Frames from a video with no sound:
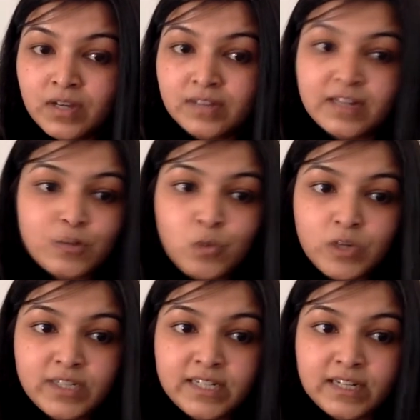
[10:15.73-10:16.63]
that's
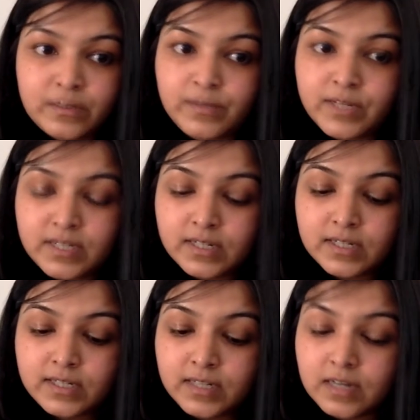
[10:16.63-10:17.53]
what they are
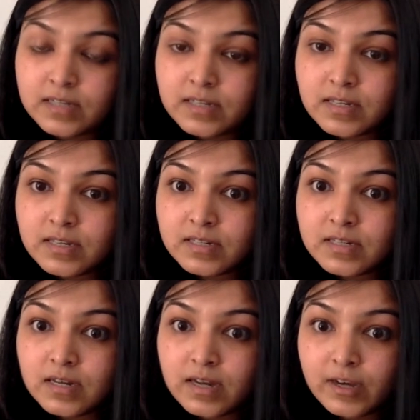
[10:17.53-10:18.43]
basically. Narcissists
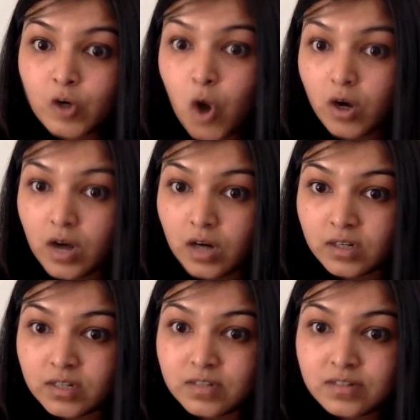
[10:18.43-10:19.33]
are like con
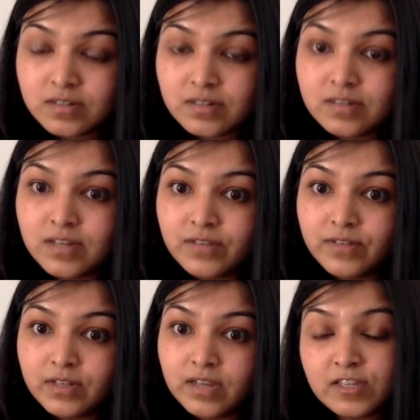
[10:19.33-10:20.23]
artists. They
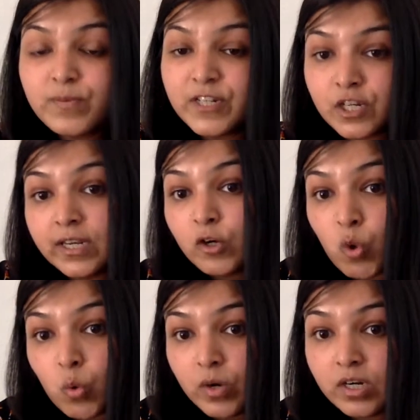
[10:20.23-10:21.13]
will, especially
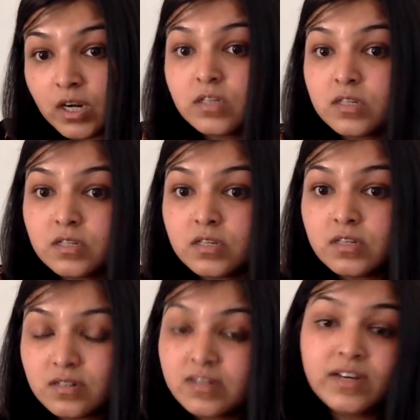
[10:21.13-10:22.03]
covert
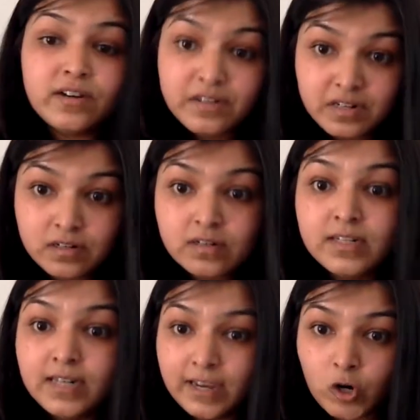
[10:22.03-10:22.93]
narcissists, they are
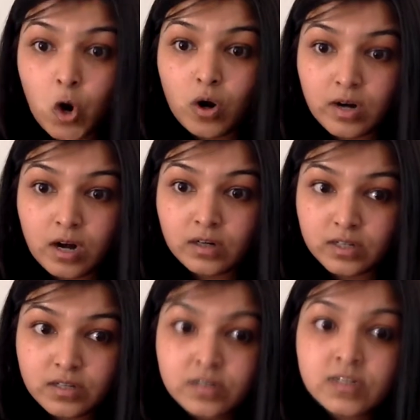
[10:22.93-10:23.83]
really like con
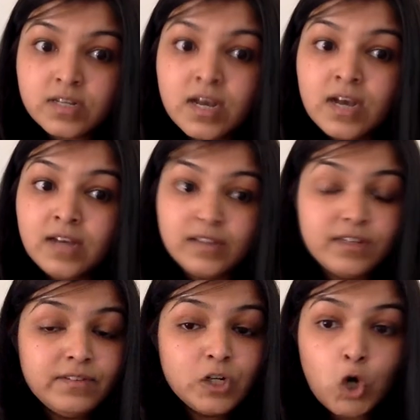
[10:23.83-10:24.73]
artists. They
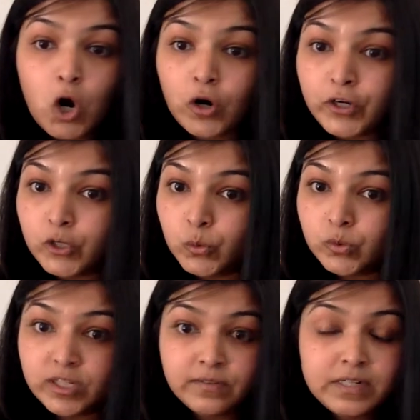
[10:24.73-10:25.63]
will con you,
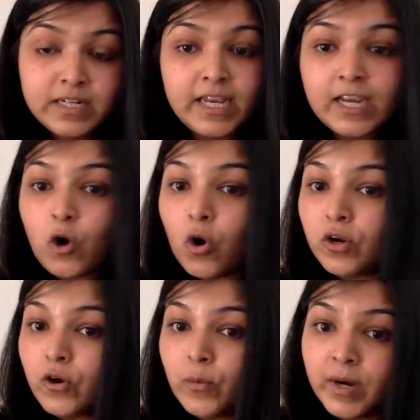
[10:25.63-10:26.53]
they will take all
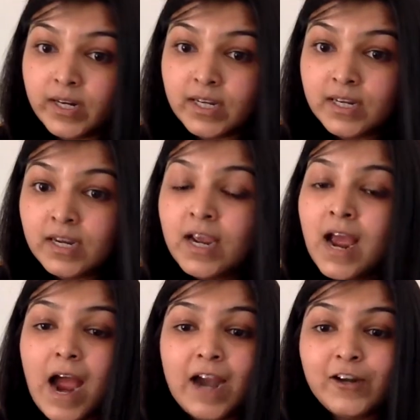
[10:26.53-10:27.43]
your money,
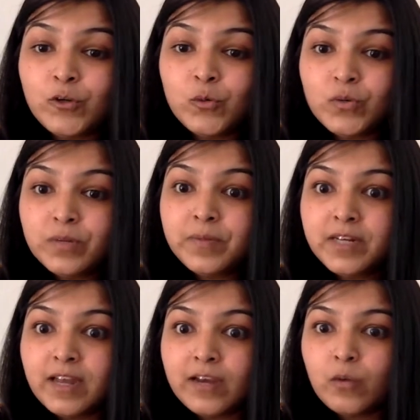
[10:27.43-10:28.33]
and you will be
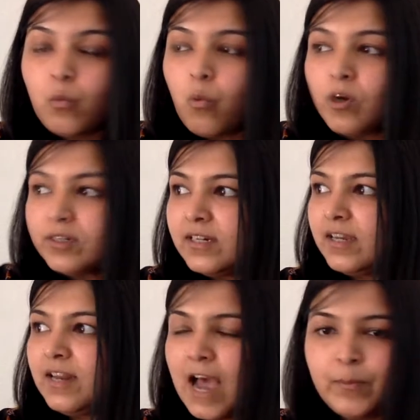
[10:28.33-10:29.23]
like, what the
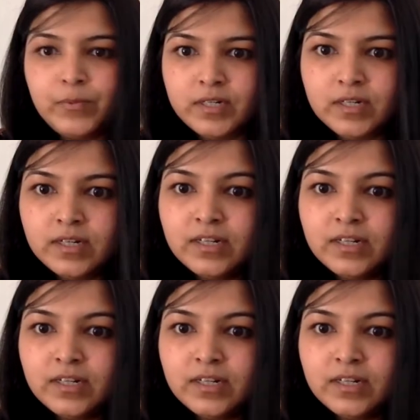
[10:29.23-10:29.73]
hell happened?